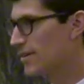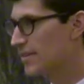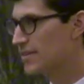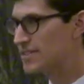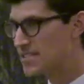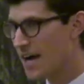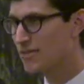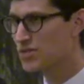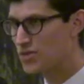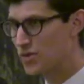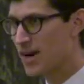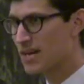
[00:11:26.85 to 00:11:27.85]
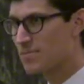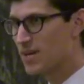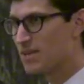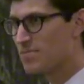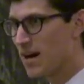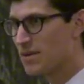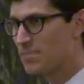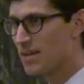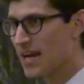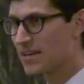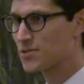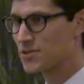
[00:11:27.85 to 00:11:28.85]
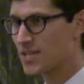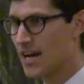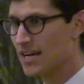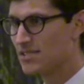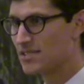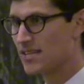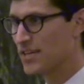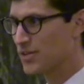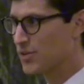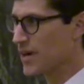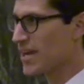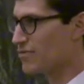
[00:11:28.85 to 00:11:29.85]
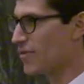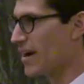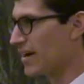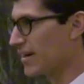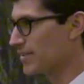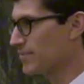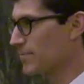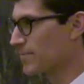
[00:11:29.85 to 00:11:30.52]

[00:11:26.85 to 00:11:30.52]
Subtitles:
This sounds great, but it might be an exercise in creative writing.